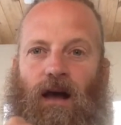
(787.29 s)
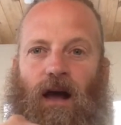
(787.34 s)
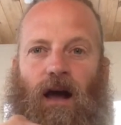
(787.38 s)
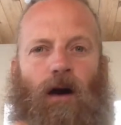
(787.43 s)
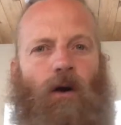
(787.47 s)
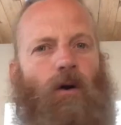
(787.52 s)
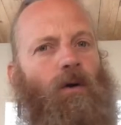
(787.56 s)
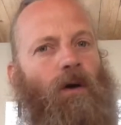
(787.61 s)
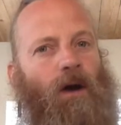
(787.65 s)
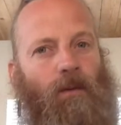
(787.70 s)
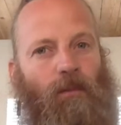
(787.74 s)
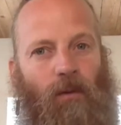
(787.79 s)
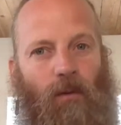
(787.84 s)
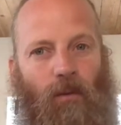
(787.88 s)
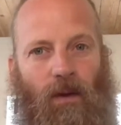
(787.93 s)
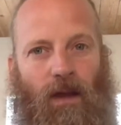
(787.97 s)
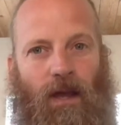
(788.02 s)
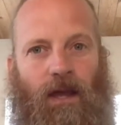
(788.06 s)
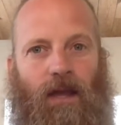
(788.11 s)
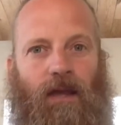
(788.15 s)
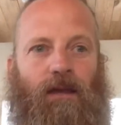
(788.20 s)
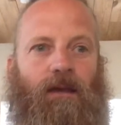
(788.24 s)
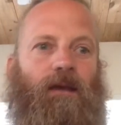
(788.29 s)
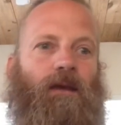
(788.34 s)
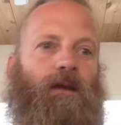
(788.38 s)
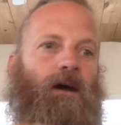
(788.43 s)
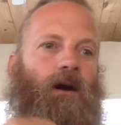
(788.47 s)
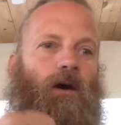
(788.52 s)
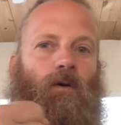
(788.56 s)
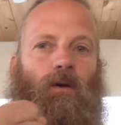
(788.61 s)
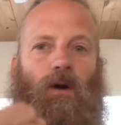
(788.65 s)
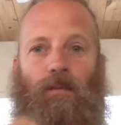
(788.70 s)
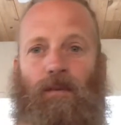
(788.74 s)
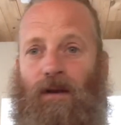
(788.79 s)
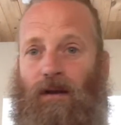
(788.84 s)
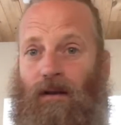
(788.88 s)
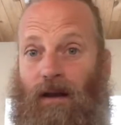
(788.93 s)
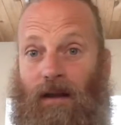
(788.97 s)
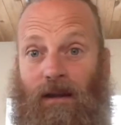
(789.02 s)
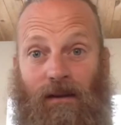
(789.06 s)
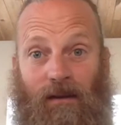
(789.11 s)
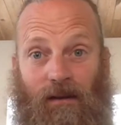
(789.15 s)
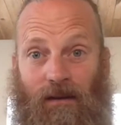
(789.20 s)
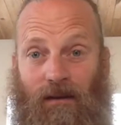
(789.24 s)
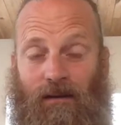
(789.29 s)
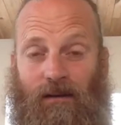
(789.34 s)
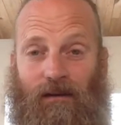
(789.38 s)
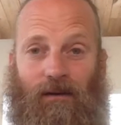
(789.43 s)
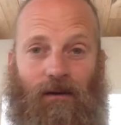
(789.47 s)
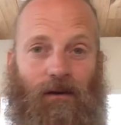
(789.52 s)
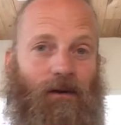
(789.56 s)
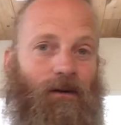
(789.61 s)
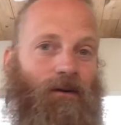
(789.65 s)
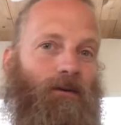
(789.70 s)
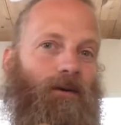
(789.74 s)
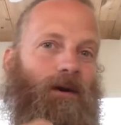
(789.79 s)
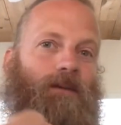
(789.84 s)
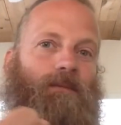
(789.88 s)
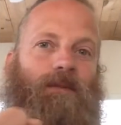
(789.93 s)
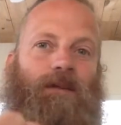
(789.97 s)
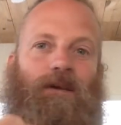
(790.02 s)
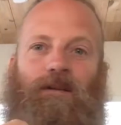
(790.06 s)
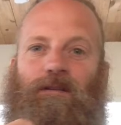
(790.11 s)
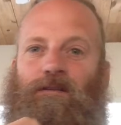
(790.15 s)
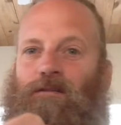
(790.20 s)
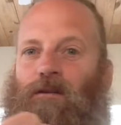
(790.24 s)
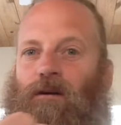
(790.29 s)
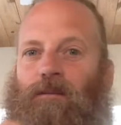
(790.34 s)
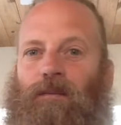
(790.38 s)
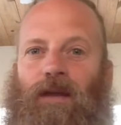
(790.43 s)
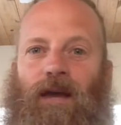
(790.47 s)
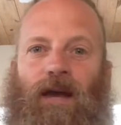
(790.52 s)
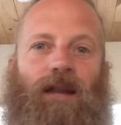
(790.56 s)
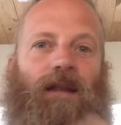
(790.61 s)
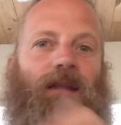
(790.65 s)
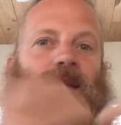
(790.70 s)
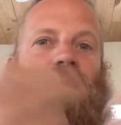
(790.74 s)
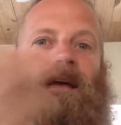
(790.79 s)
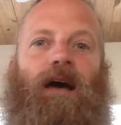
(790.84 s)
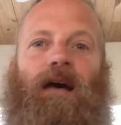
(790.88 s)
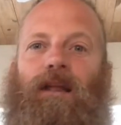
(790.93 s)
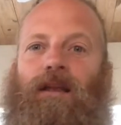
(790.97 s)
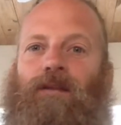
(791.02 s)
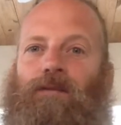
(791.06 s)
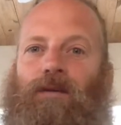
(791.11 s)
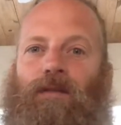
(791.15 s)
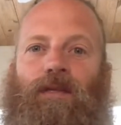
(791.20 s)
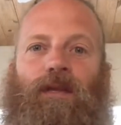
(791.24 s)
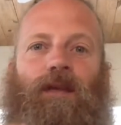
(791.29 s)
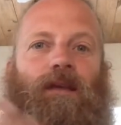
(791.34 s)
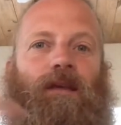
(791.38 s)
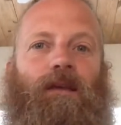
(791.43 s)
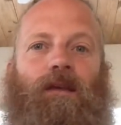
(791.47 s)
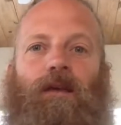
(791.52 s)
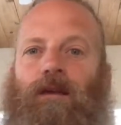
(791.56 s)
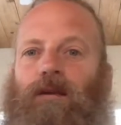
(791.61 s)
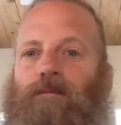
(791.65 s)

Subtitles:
Oh, I'm awake. Oh, I'm enlightened. Oh, I'm this, I'm that. I got everything.